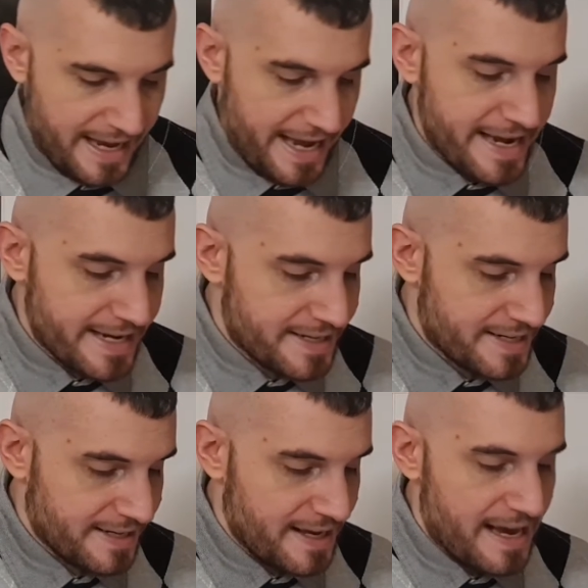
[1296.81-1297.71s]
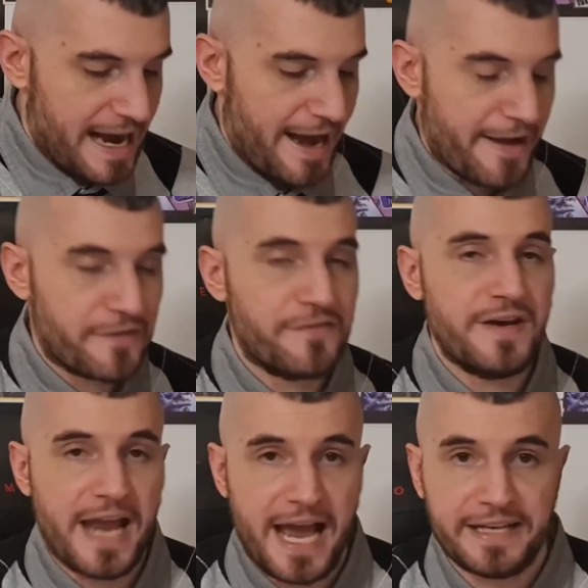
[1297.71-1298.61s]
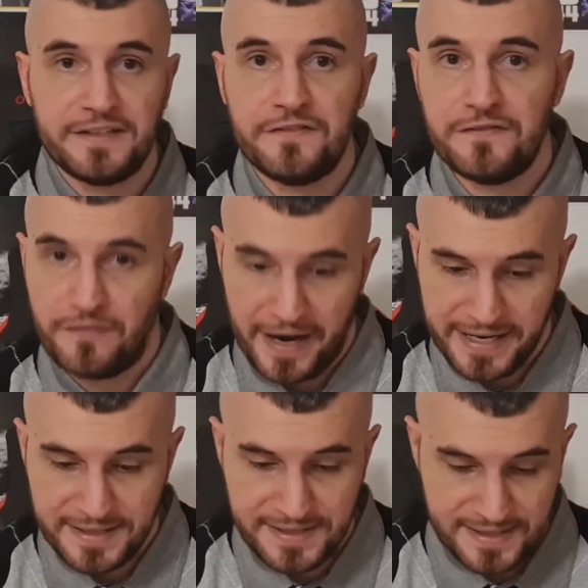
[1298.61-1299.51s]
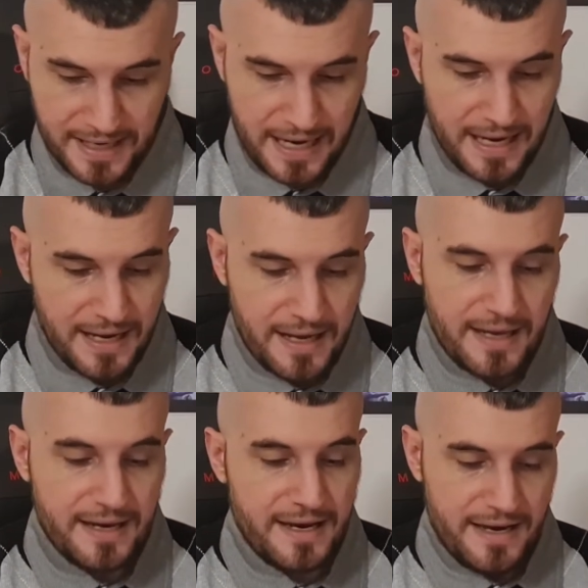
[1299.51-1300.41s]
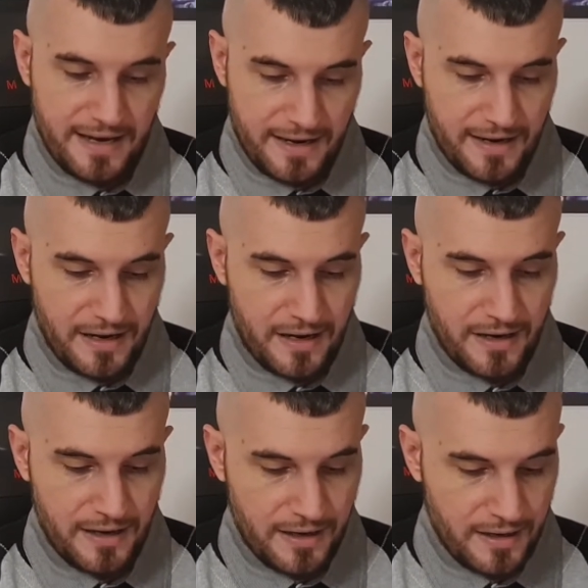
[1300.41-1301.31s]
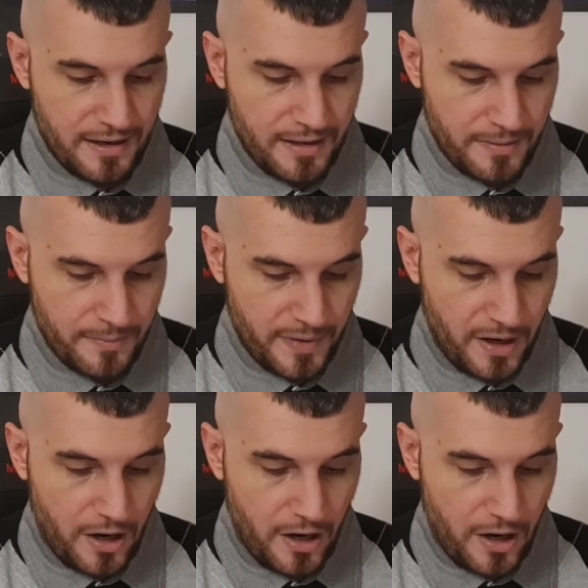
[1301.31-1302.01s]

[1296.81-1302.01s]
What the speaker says: 8 out of 9 fights, all